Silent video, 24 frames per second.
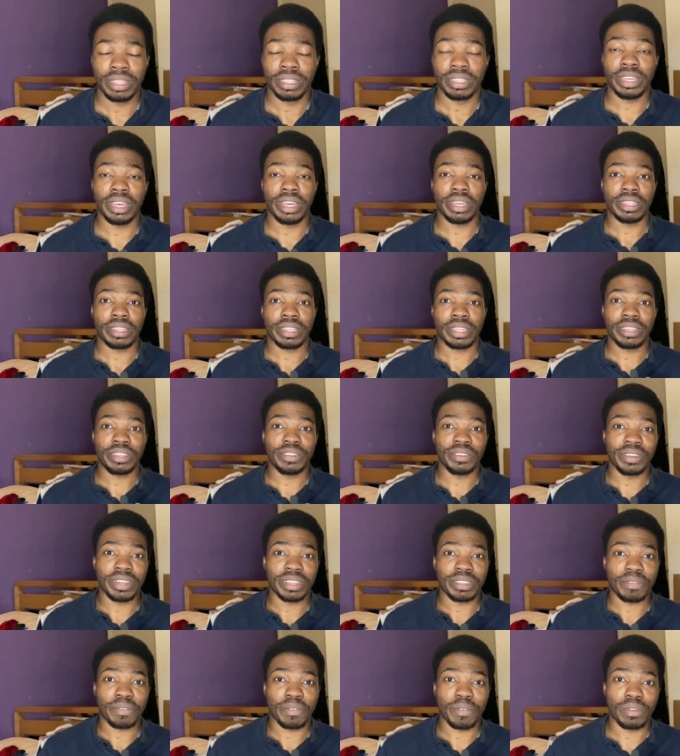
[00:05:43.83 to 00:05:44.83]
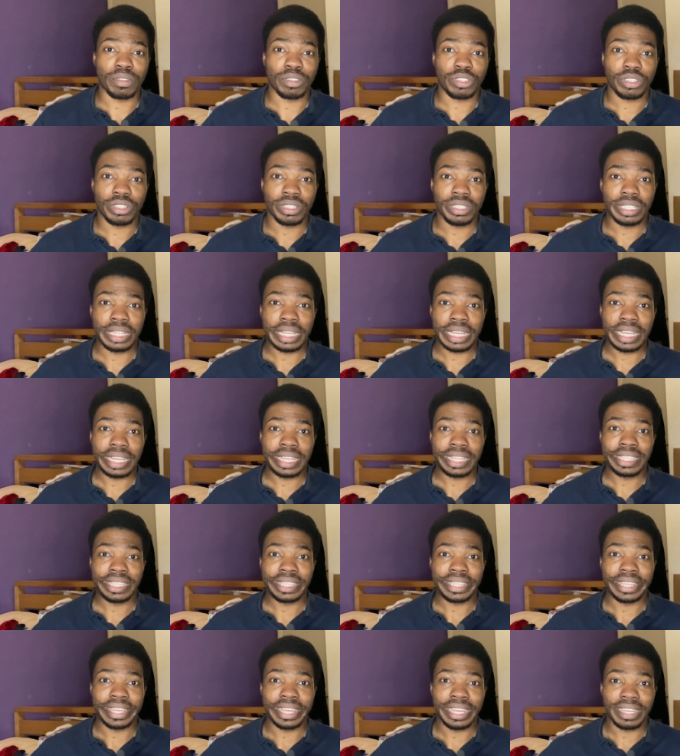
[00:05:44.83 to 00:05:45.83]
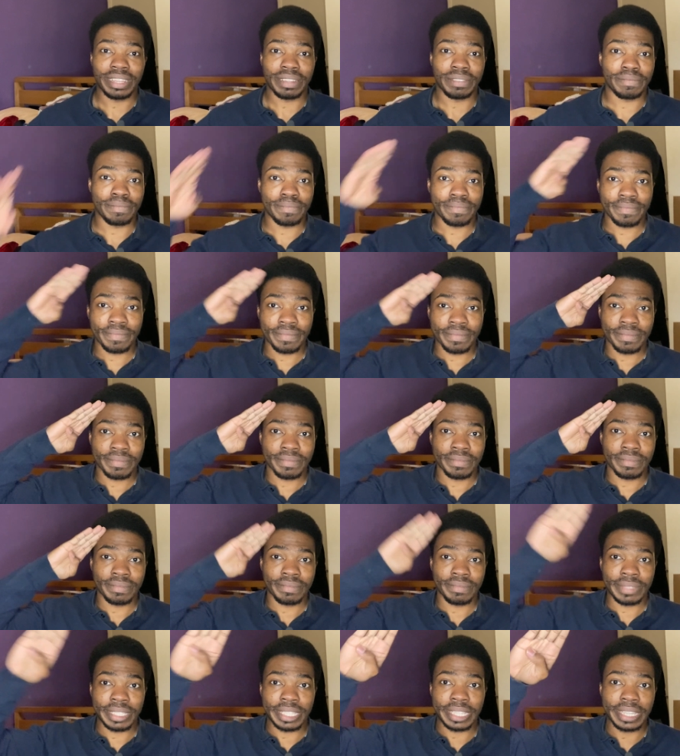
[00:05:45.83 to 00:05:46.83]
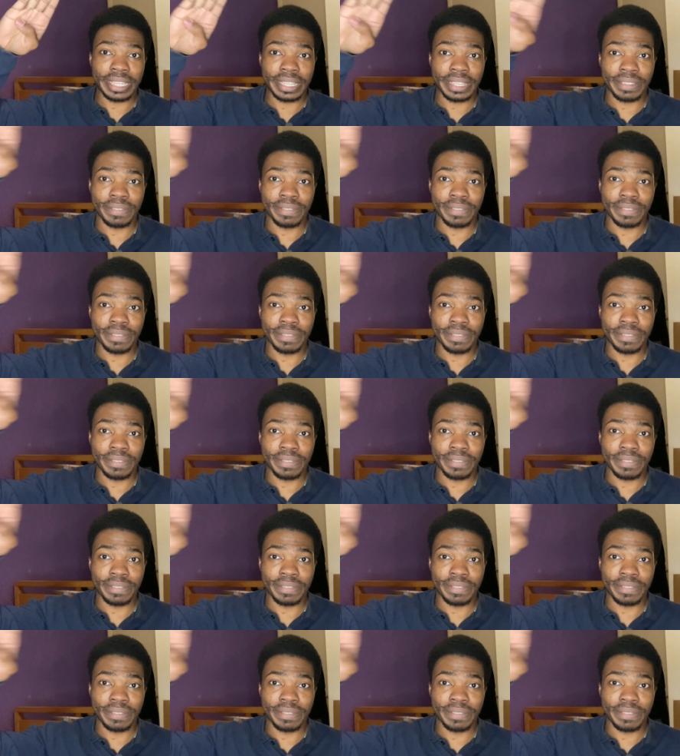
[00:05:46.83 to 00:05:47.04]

Yeah, thank you guys for watching and yeah, see ya.